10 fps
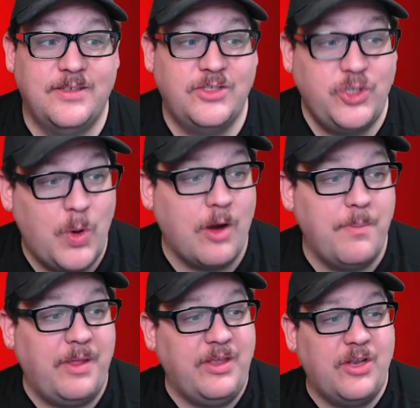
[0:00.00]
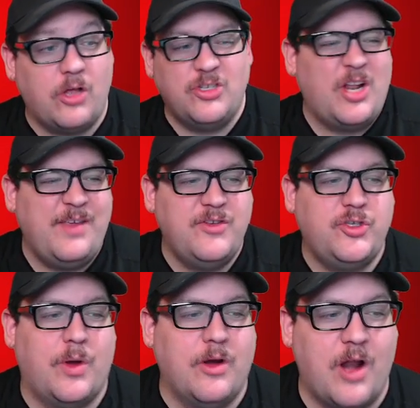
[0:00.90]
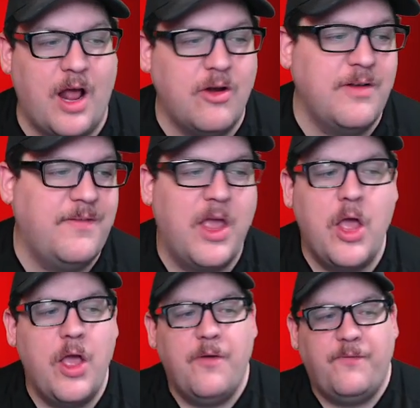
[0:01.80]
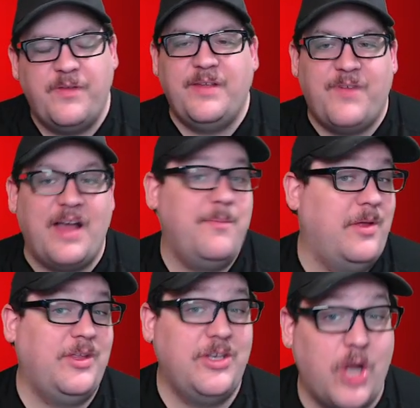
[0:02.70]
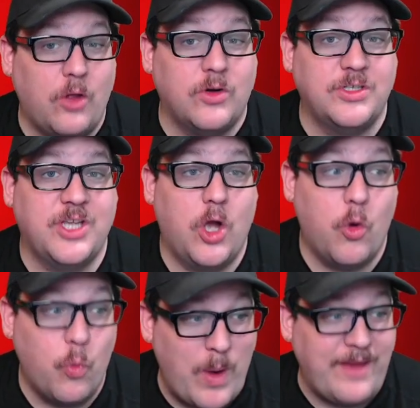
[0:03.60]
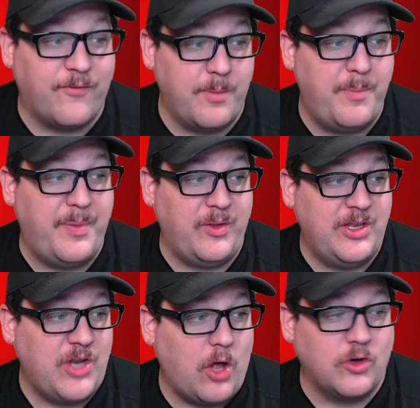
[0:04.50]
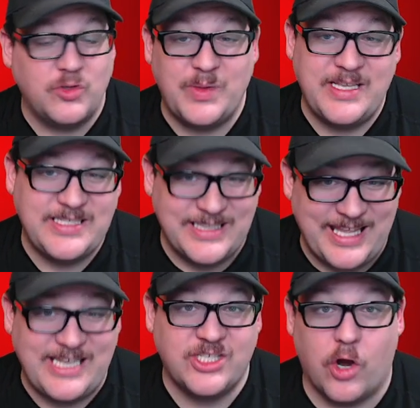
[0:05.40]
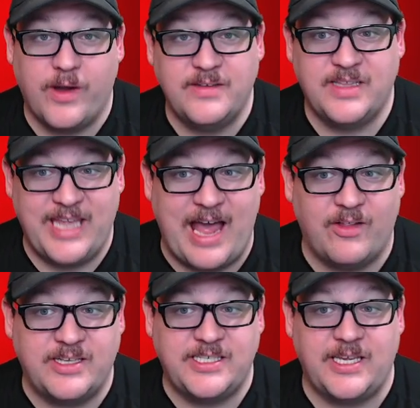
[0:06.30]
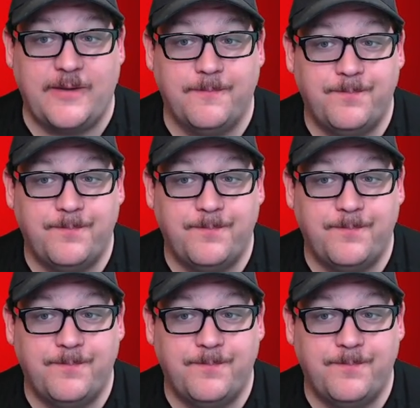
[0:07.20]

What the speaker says: $200 million, not even 200, $155 million away from $1 billion with his latest Guardians of the Galaxy.